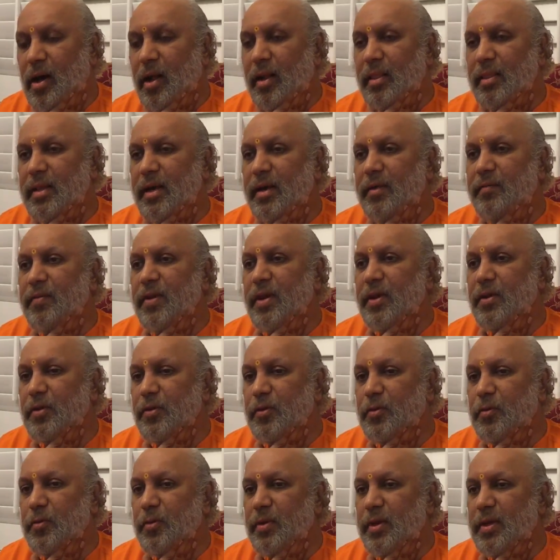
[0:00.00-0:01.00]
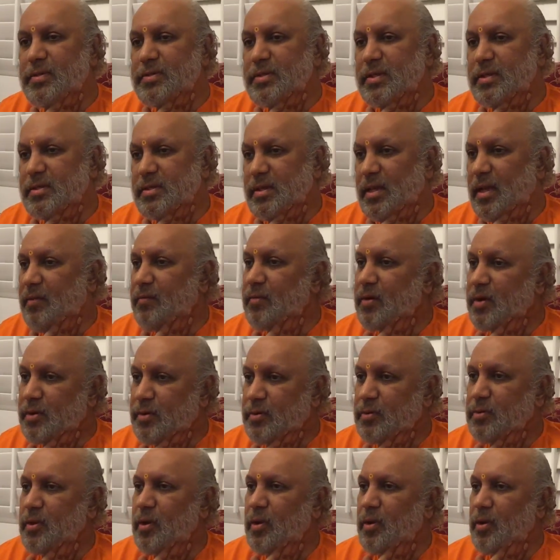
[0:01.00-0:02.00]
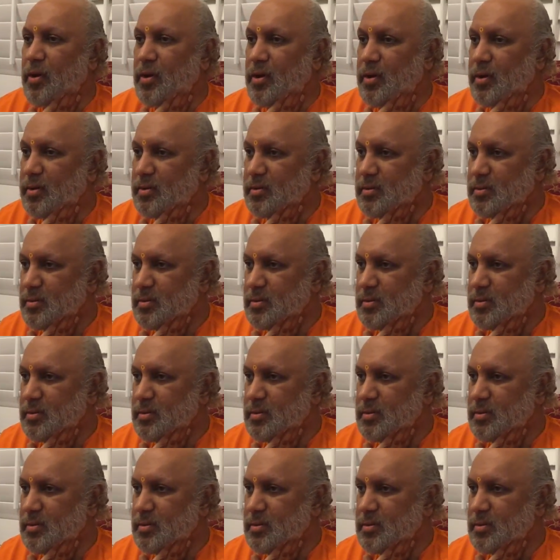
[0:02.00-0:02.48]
all that we do is a seva to the Lord.